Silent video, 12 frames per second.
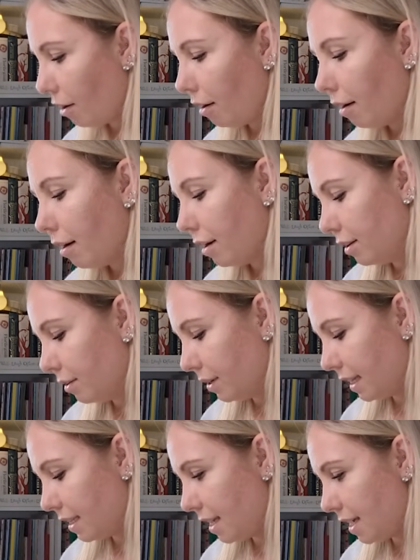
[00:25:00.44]
Oh, look
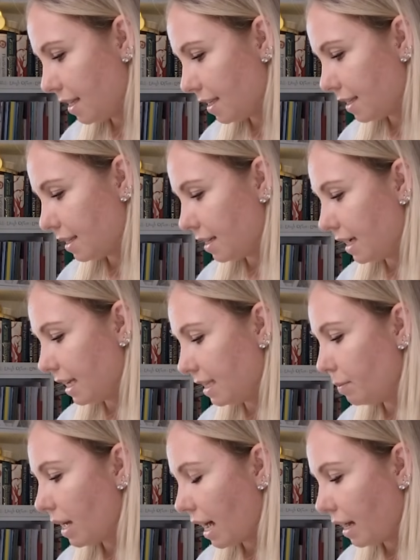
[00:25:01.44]
at this.
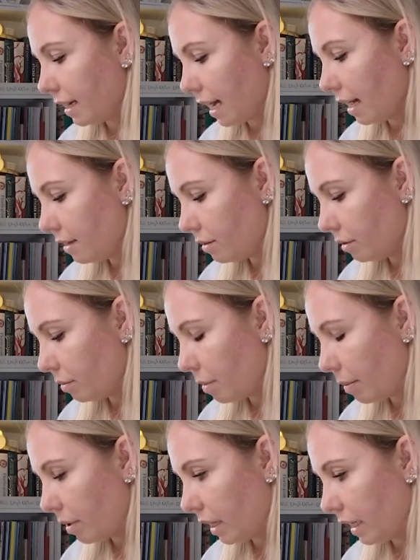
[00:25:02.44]
I can't
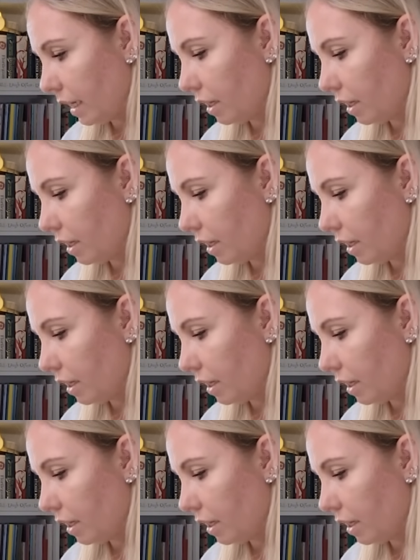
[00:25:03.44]
remember in